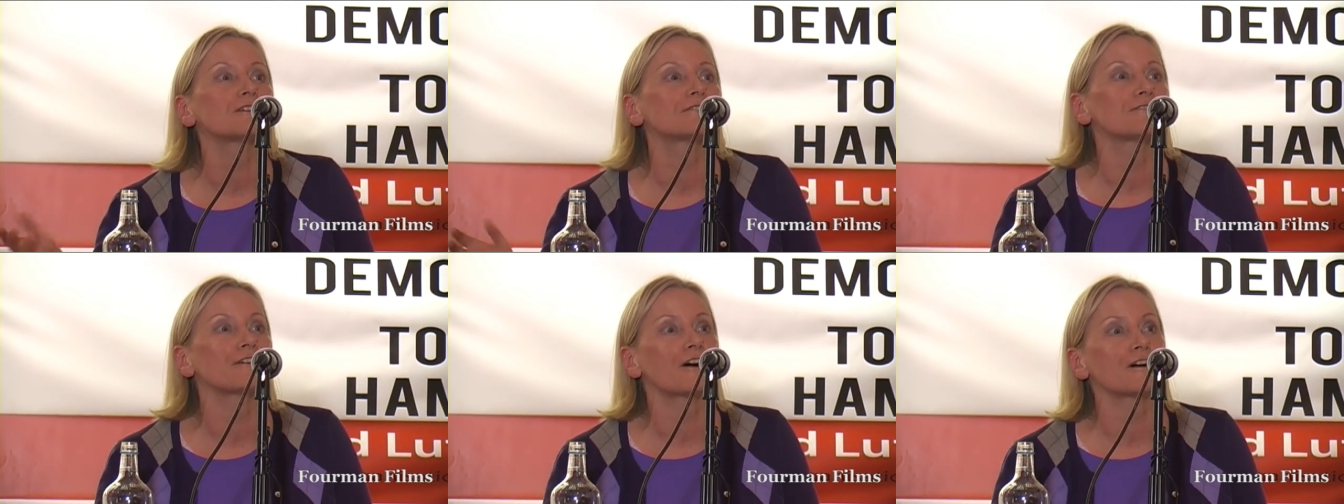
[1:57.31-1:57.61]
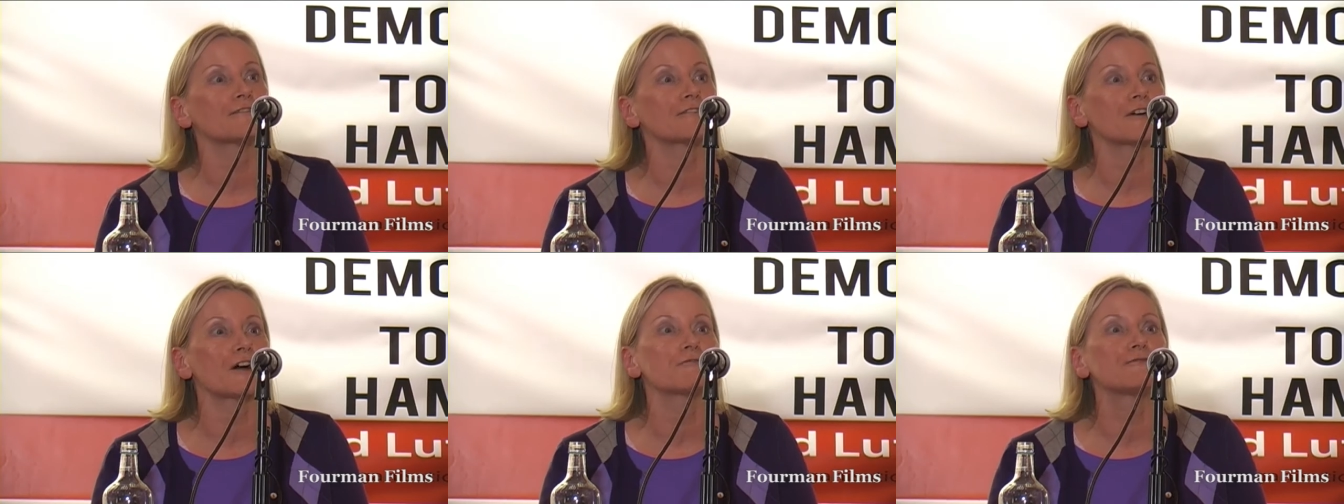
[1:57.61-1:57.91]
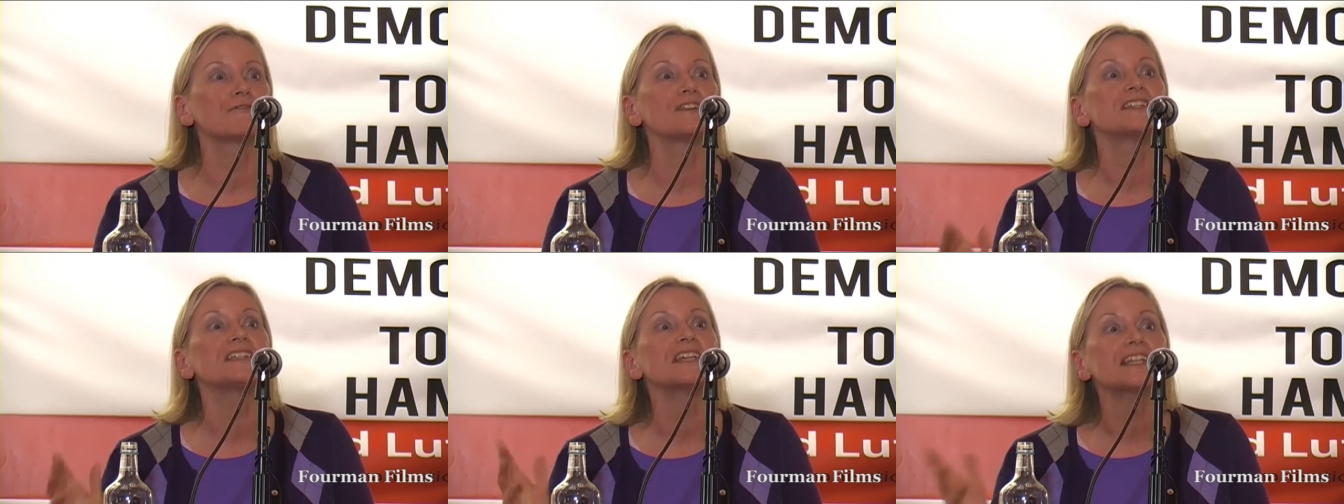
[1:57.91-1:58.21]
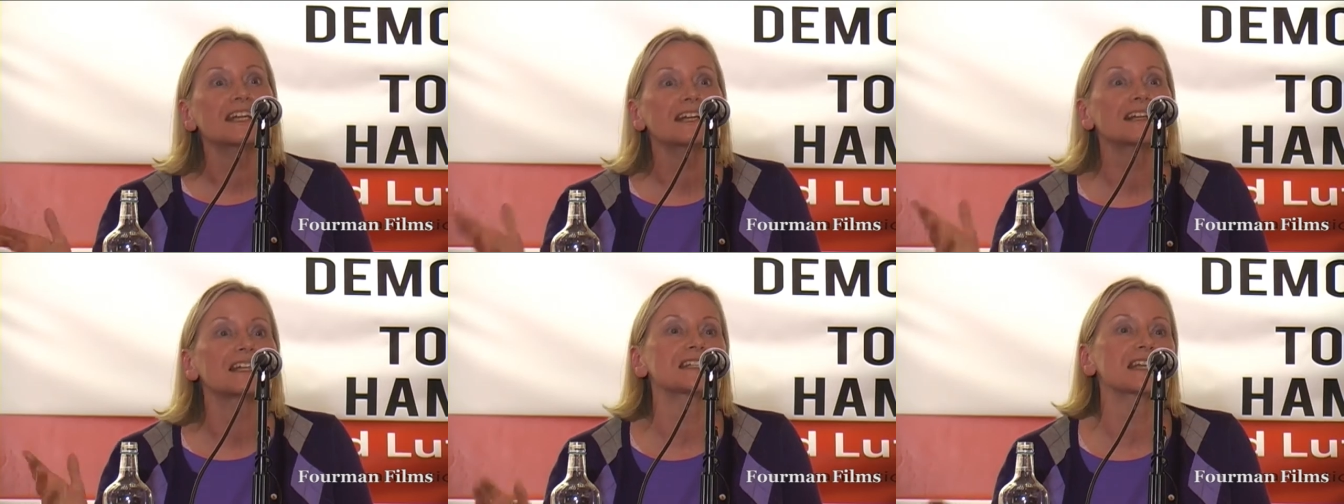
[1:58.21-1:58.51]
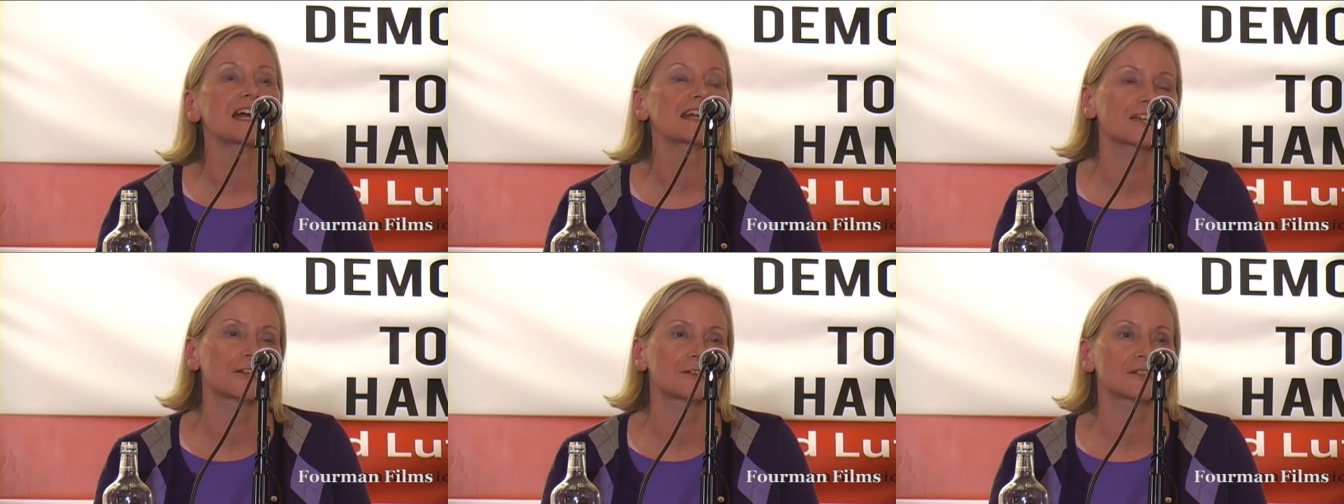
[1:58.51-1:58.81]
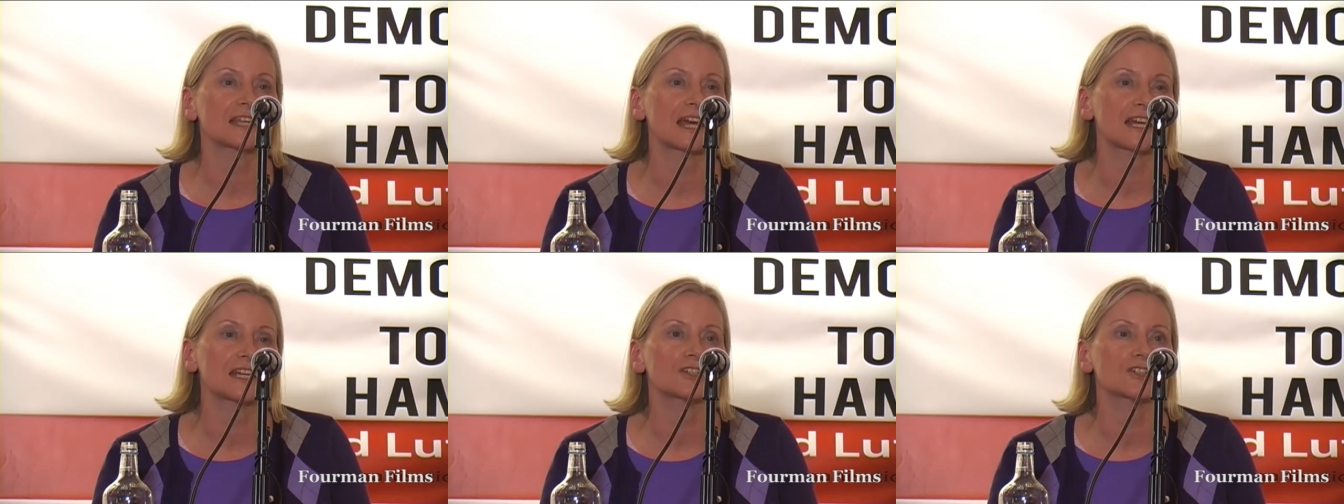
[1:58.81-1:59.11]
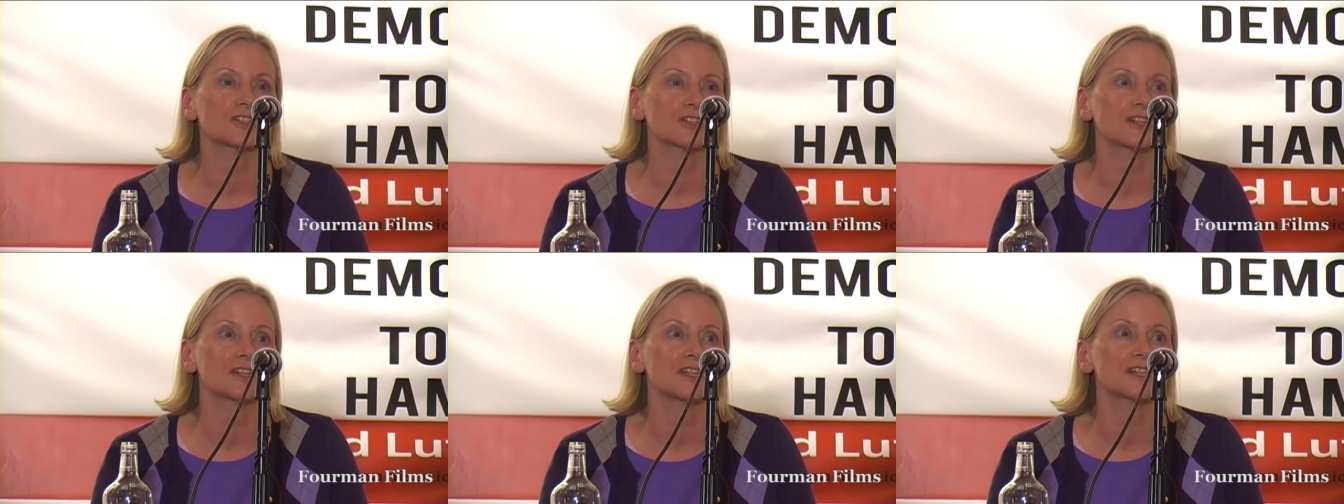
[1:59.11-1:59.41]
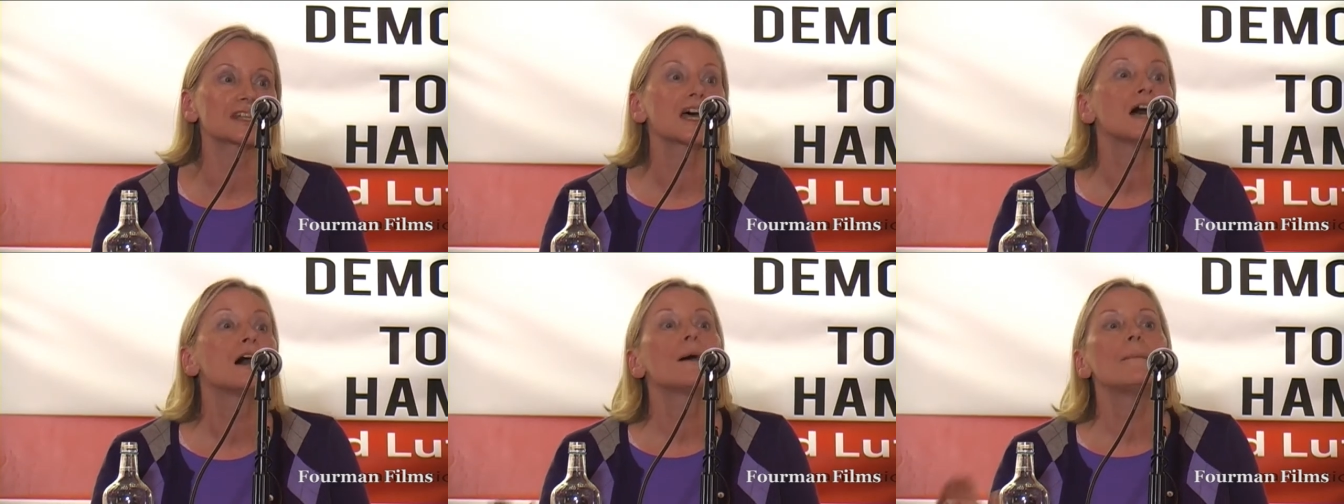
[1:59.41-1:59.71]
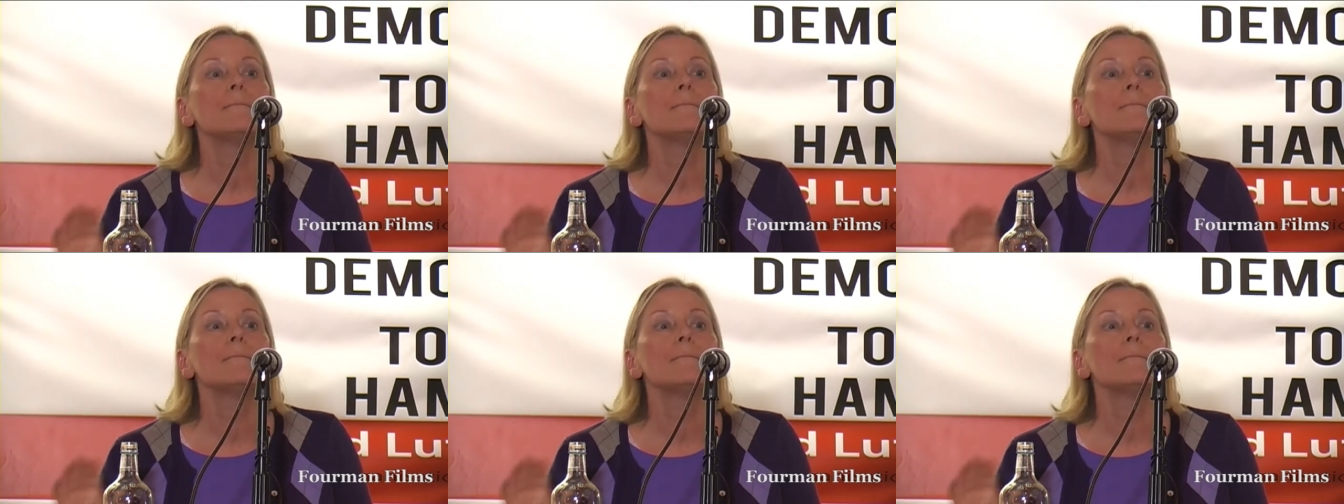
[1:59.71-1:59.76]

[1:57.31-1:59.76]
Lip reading: of ridiculous accusations,